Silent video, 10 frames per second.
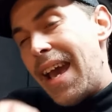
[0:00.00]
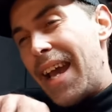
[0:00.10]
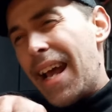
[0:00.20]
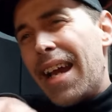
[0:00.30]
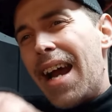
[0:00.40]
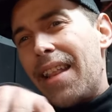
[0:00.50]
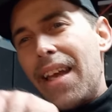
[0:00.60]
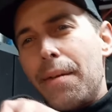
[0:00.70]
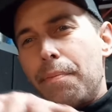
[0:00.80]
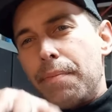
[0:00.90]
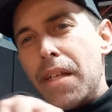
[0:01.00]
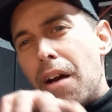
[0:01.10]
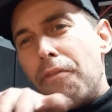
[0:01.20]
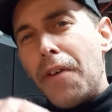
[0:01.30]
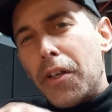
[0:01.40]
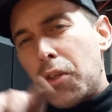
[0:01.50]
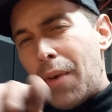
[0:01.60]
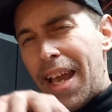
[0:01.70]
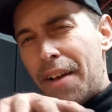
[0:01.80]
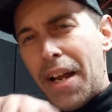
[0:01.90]
and I kind of like, you know, felt
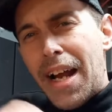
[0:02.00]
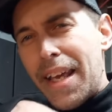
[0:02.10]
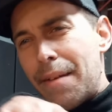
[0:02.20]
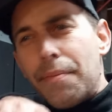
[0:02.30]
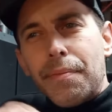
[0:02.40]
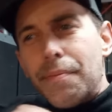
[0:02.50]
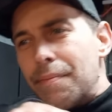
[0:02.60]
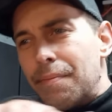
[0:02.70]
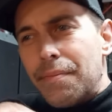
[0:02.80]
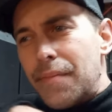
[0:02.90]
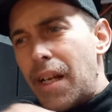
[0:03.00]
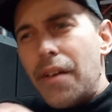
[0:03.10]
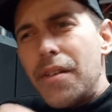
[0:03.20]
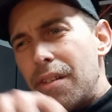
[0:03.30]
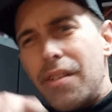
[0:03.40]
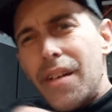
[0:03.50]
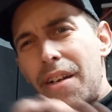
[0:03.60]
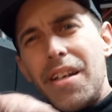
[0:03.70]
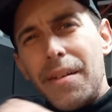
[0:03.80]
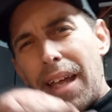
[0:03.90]
around on it, and you know,
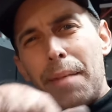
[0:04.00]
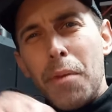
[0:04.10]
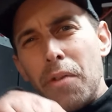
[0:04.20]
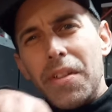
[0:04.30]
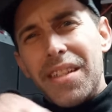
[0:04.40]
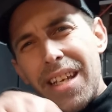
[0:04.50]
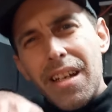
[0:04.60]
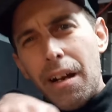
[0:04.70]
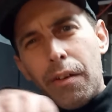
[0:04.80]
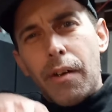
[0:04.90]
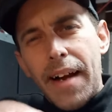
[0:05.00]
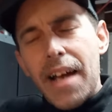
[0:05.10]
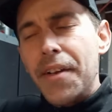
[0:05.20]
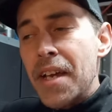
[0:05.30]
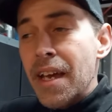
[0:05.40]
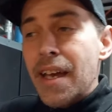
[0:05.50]
you can like move the seat cover around.